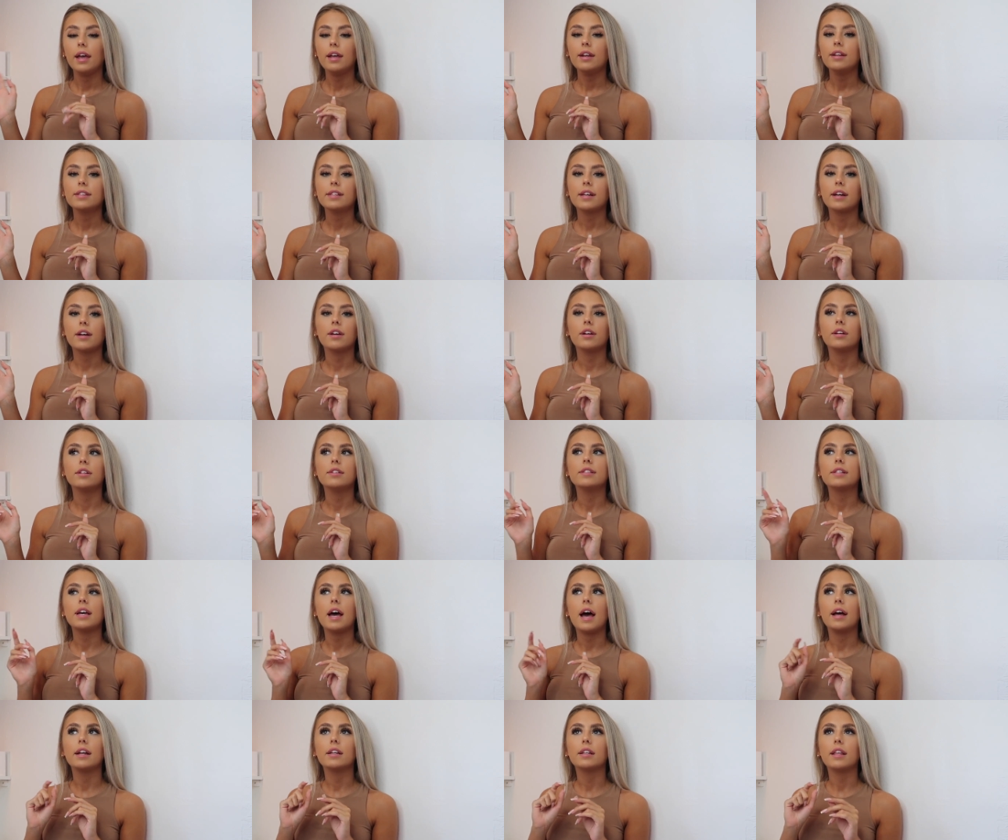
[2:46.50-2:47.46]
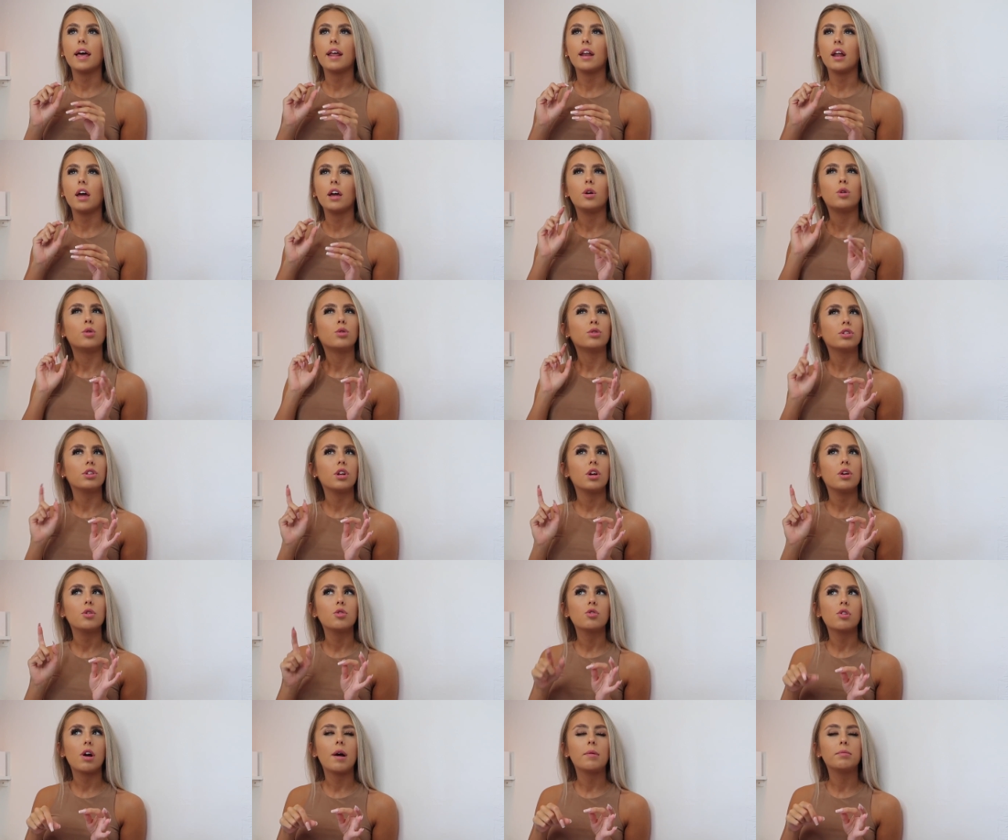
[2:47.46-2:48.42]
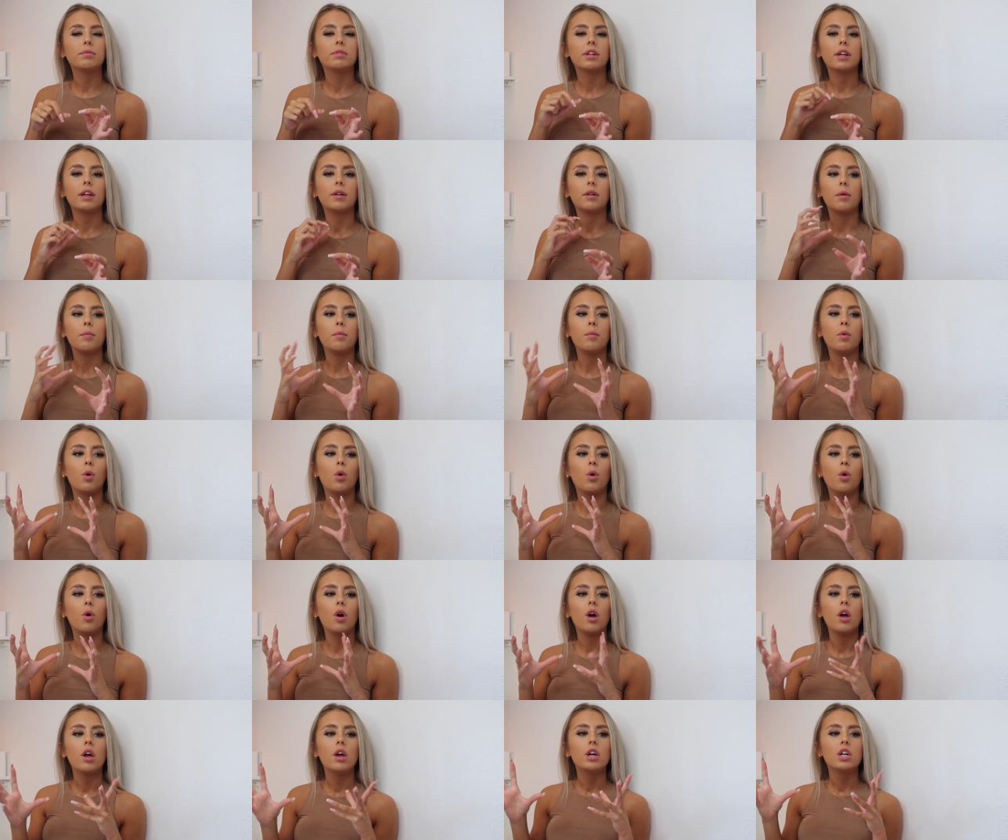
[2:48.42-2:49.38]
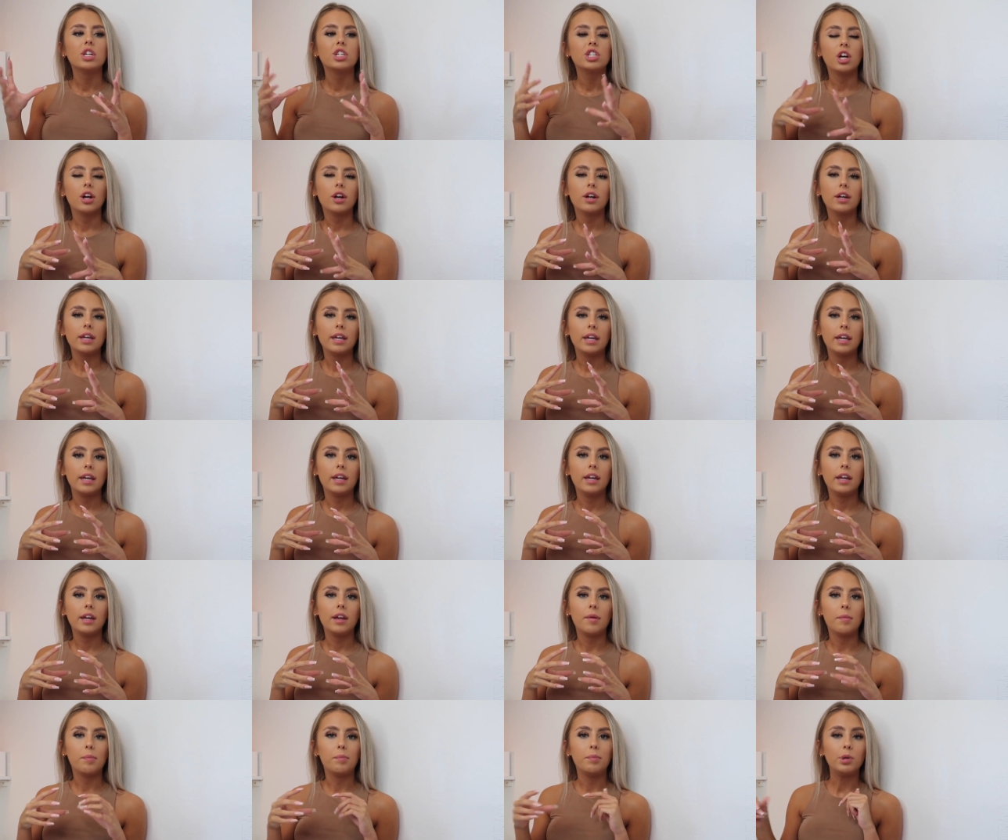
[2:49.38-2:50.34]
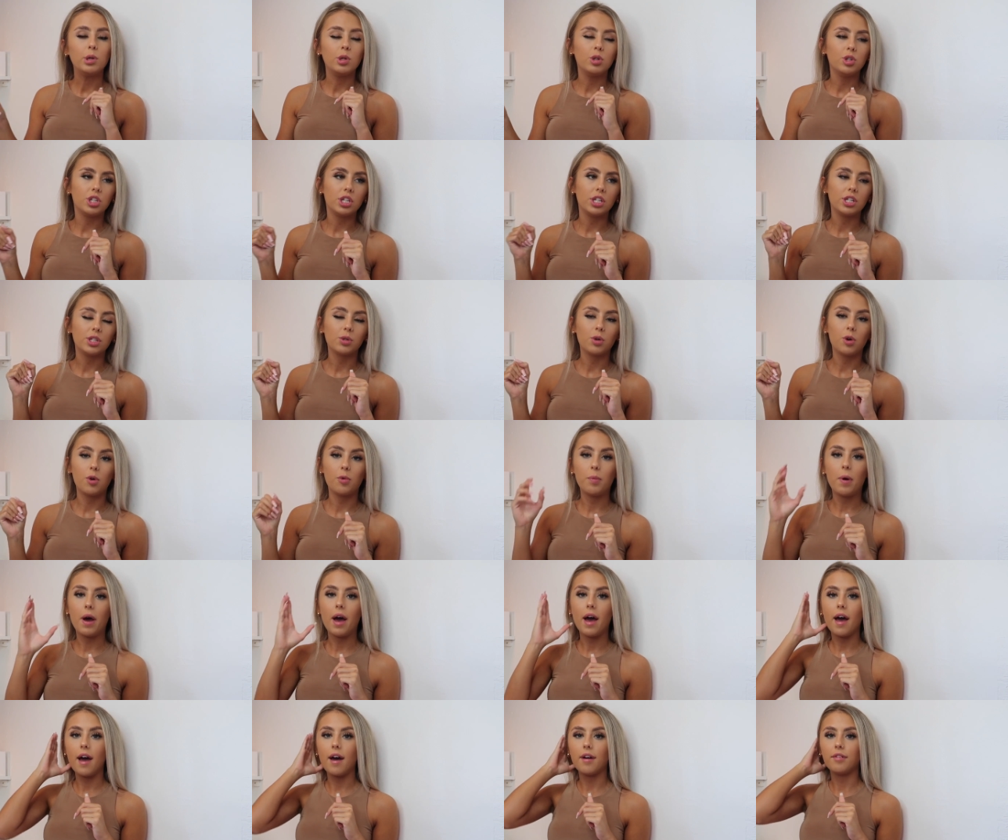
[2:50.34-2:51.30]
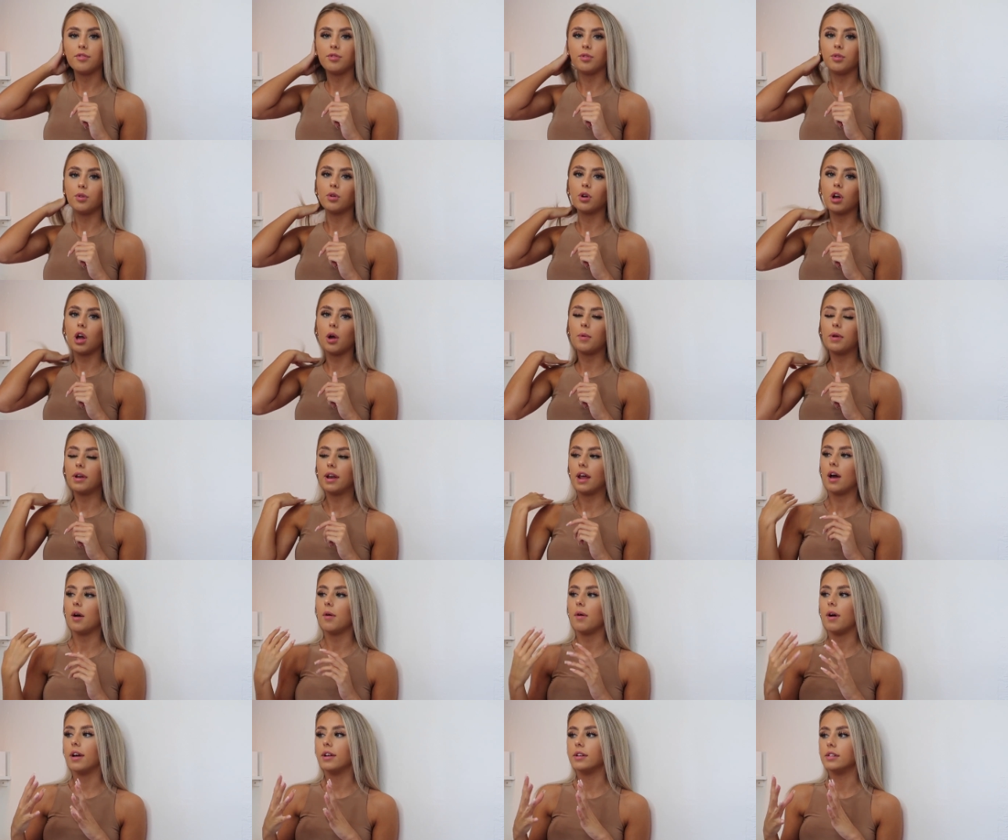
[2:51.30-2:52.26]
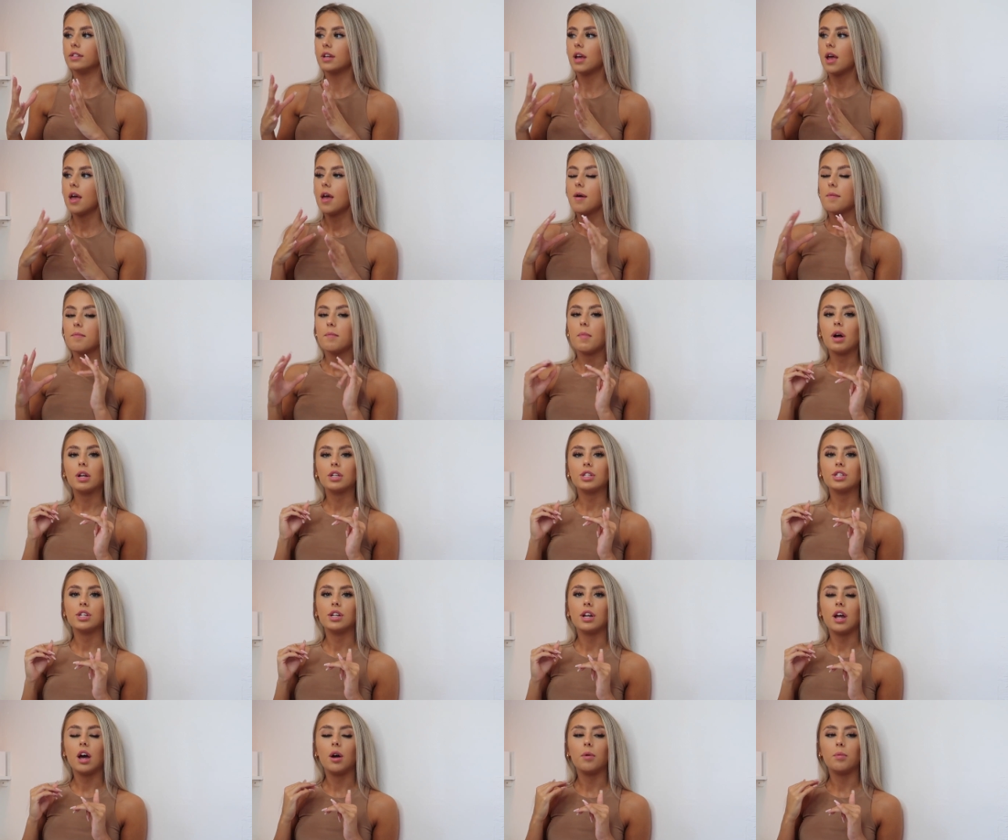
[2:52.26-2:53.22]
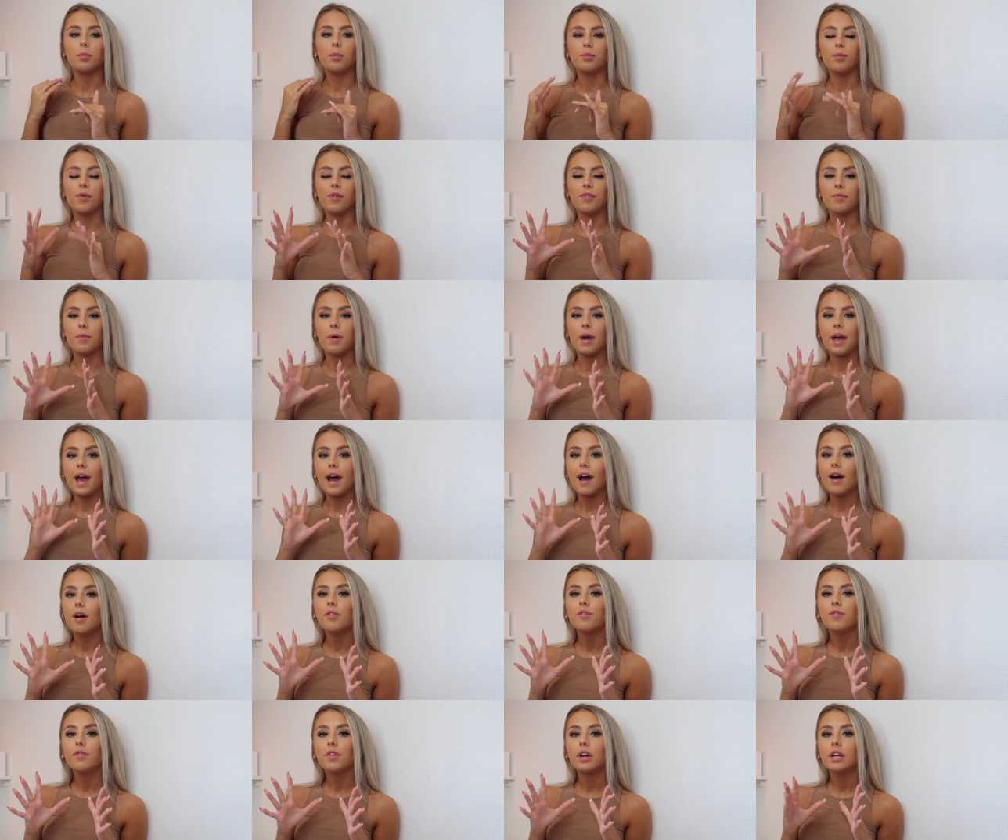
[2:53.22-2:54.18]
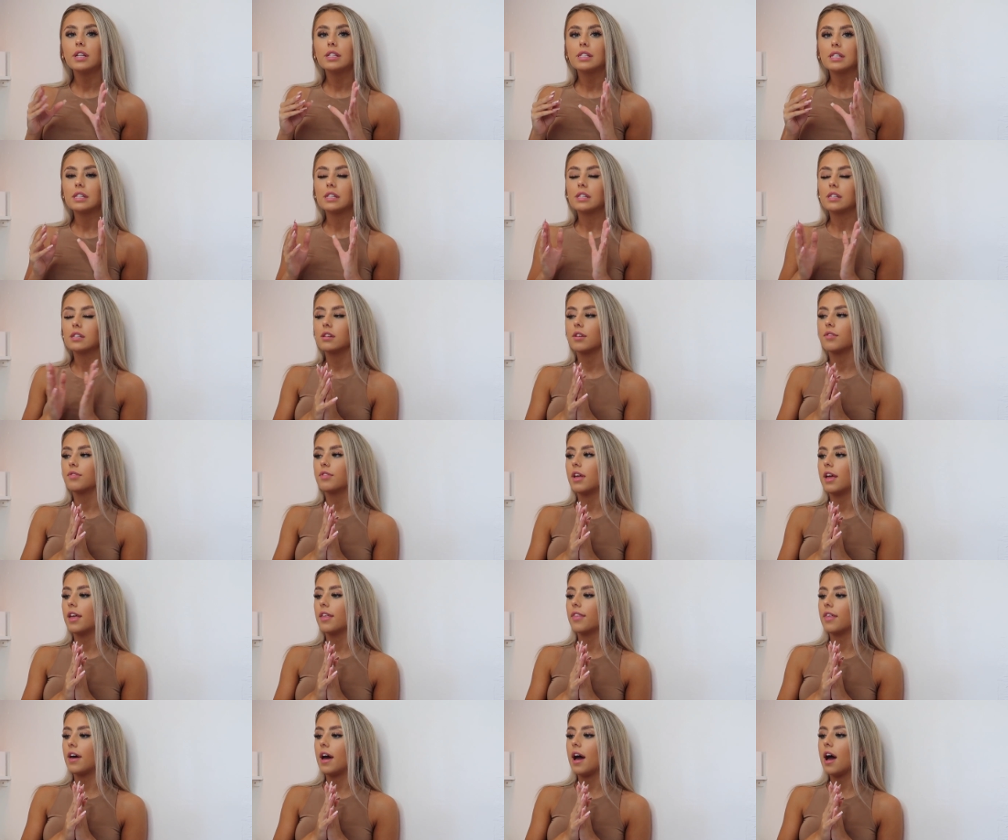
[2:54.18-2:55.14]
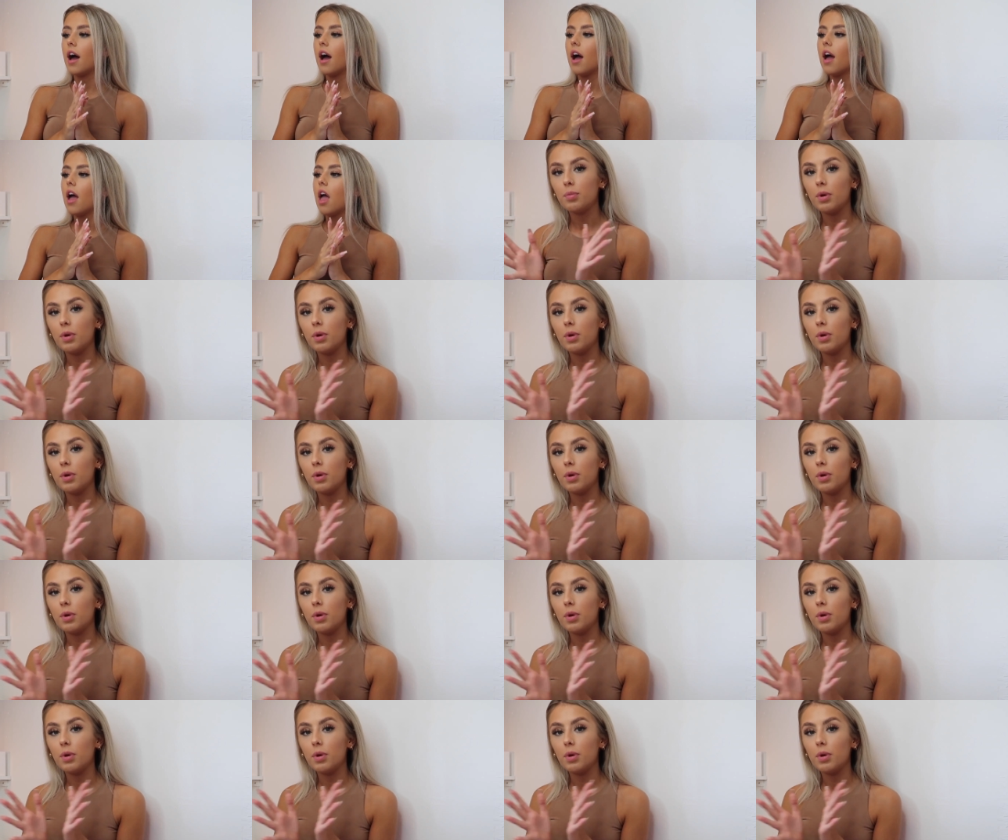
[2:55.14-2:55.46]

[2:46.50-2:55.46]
in a second, and then I also grabbed a more chunky bougie sort of pair for going out and matching up with my outfits and stuff like that.